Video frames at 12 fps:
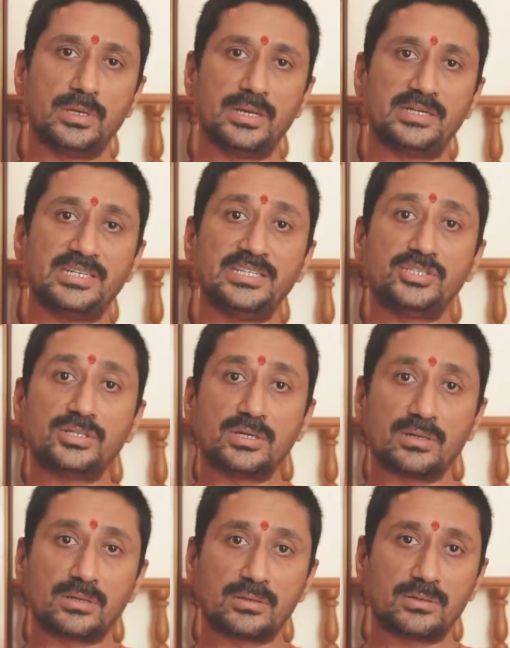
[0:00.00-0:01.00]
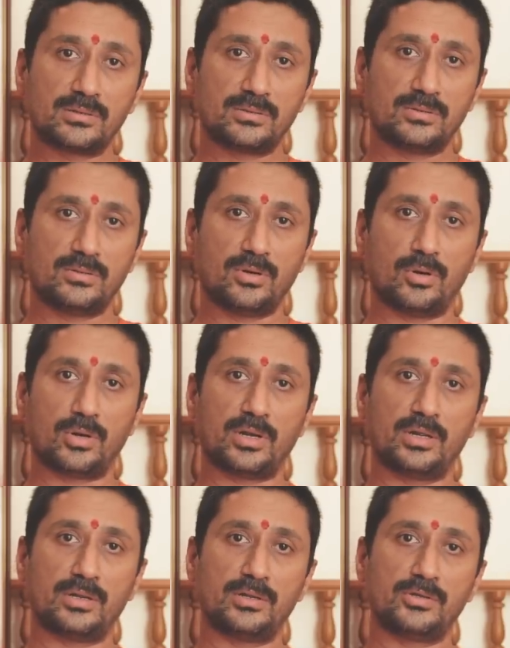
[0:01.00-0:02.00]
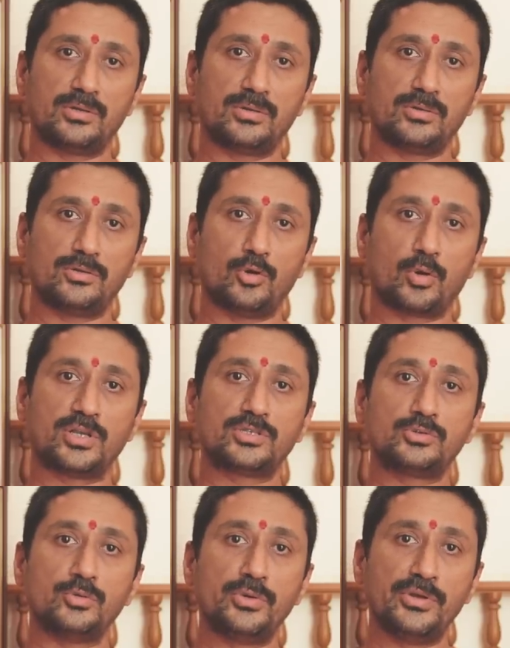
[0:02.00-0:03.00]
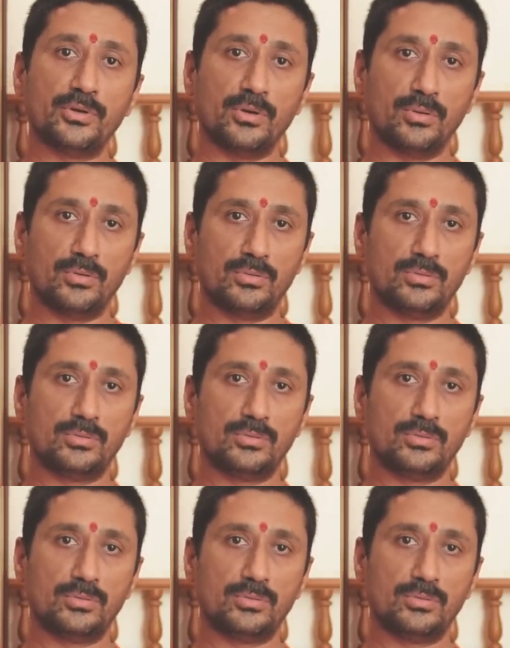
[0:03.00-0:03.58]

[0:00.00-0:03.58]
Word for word: a teacher or a yoga studio